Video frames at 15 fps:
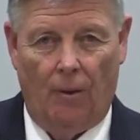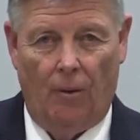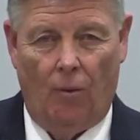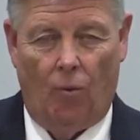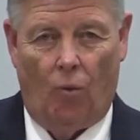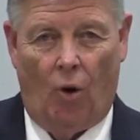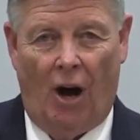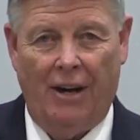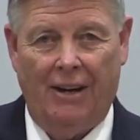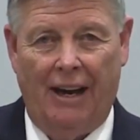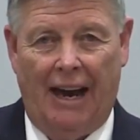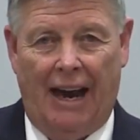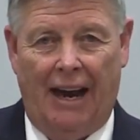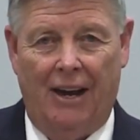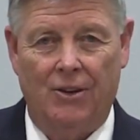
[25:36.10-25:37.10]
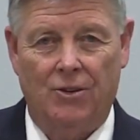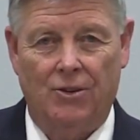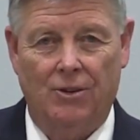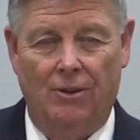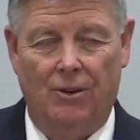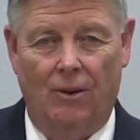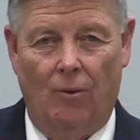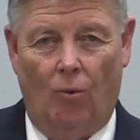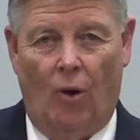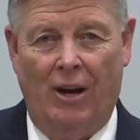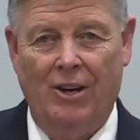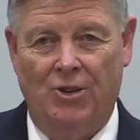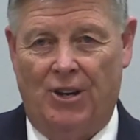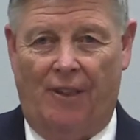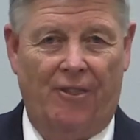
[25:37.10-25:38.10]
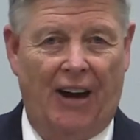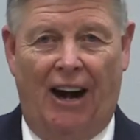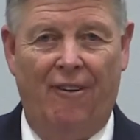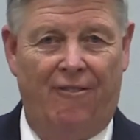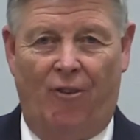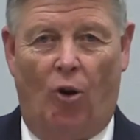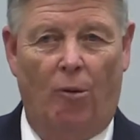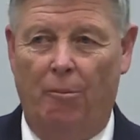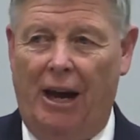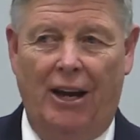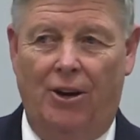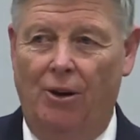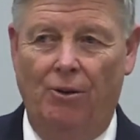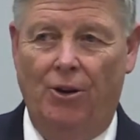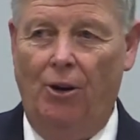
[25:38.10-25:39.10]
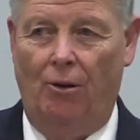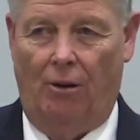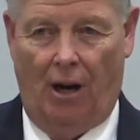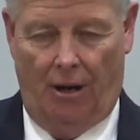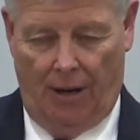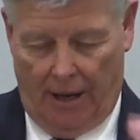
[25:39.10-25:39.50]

What has what does a therefore make you do?